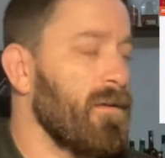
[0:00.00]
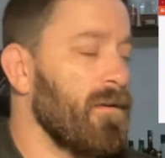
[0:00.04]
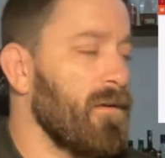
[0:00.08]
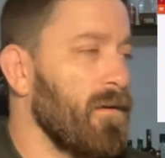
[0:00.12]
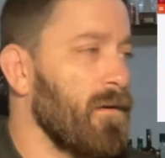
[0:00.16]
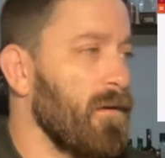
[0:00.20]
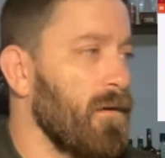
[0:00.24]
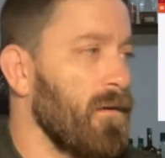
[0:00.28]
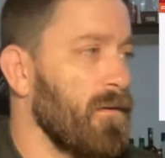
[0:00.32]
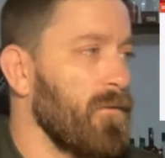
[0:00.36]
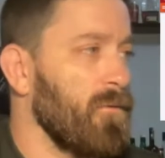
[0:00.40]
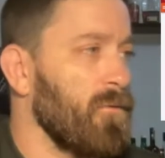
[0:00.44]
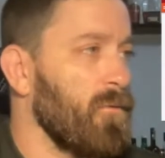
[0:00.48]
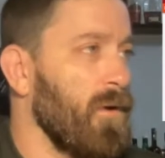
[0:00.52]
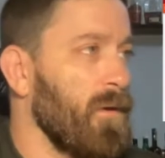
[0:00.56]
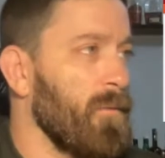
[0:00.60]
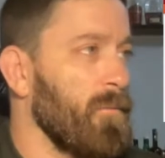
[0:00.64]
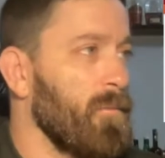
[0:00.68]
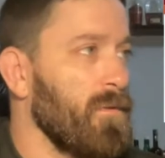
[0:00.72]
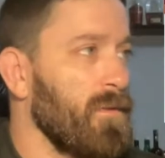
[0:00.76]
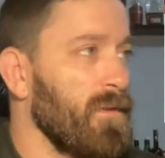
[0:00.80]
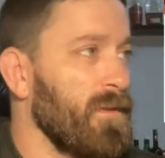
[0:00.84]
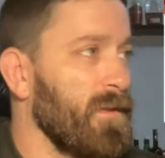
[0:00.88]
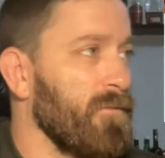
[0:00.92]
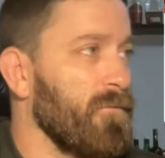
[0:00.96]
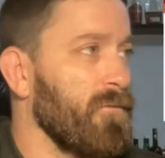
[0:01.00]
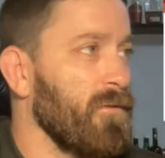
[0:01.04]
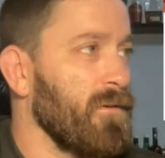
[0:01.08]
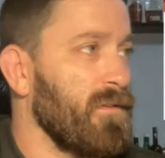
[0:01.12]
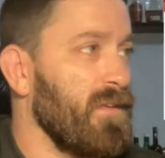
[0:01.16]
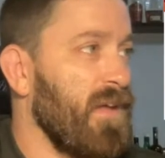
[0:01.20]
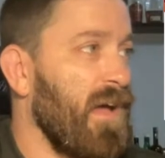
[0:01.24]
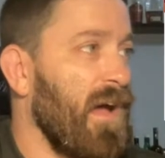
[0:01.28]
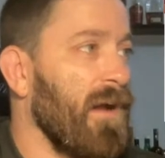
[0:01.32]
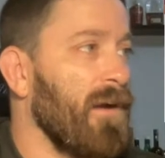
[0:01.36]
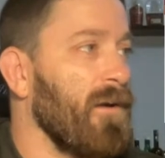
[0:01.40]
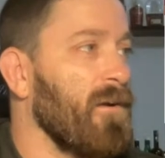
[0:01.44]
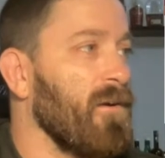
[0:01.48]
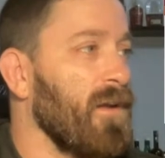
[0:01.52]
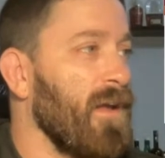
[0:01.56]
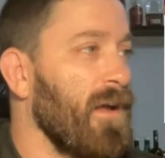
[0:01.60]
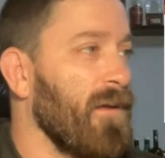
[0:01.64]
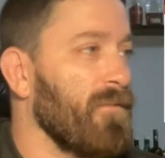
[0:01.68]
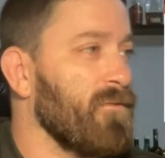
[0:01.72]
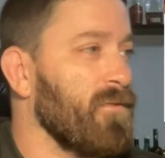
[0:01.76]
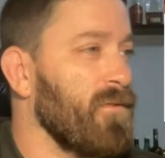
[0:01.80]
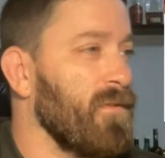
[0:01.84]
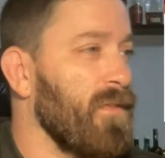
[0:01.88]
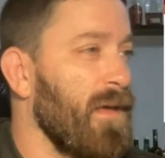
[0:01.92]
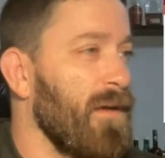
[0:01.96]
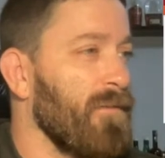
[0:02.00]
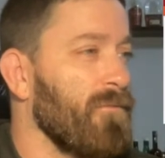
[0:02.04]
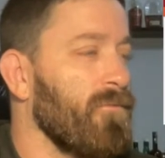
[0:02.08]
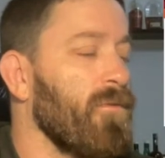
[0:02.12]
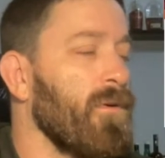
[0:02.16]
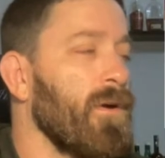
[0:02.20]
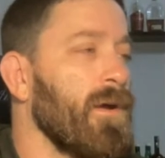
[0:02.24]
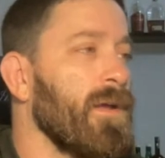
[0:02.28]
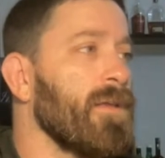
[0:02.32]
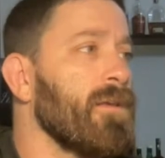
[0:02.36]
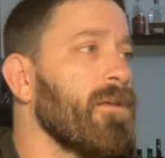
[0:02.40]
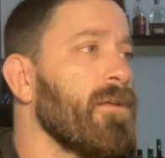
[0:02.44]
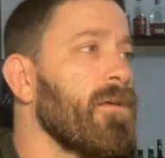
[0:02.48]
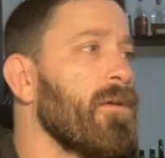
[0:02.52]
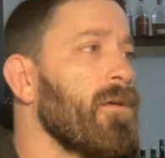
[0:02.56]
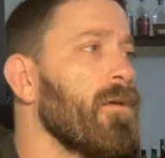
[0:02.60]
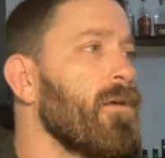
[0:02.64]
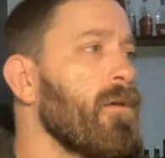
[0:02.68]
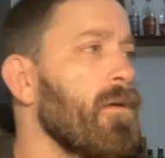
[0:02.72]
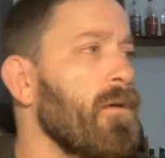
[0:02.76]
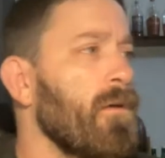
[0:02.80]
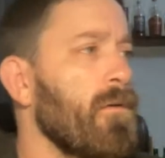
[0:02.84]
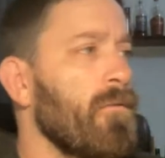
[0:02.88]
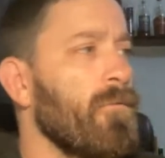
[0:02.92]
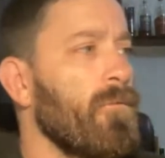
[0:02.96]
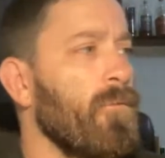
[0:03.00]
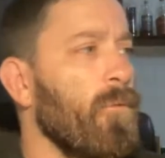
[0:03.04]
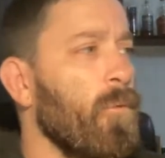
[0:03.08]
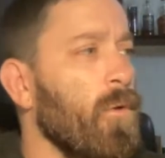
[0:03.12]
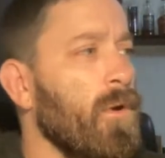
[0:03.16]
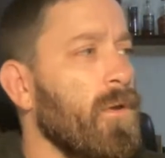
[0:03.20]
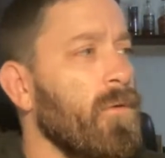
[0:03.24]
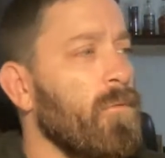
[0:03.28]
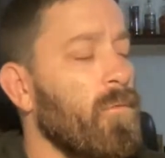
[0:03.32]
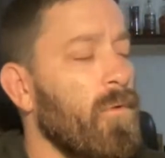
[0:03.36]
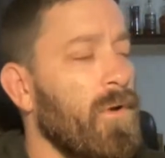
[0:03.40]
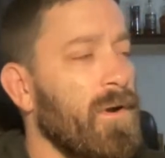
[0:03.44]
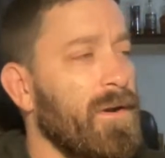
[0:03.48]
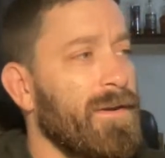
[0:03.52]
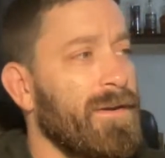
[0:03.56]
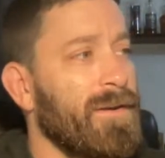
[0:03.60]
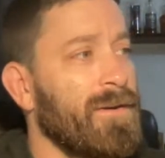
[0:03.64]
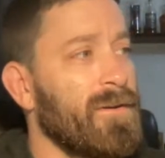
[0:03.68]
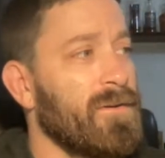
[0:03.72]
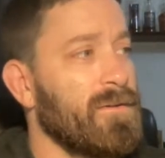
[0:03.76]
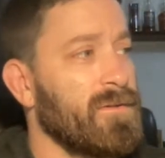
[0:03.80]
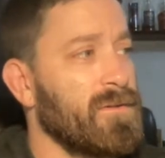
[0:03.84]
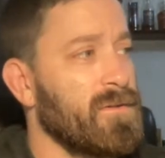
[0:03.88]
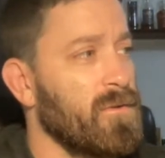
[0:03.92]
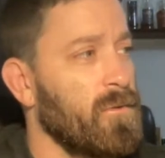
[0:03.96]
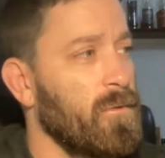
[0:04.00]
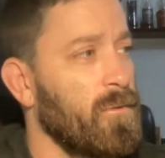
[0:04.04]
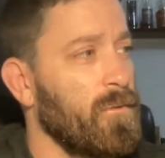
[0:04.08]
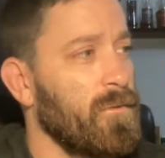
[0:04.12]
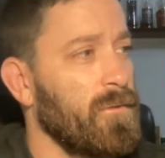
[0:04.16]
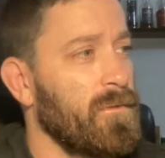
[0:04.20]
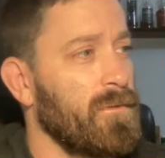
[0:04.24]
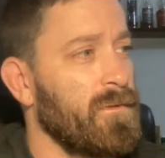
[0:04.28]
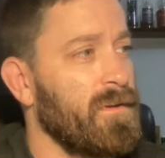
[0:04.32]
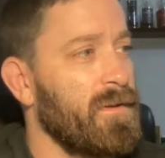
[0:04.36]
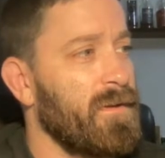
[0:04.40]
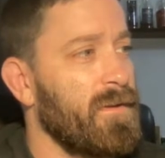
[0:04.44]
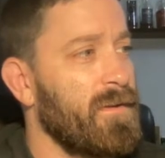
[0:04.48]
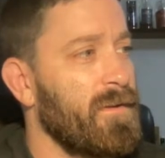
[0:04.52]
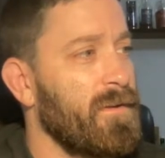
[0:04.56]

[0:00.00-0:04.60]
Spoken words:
who I believe retired after that fight. 41 years old.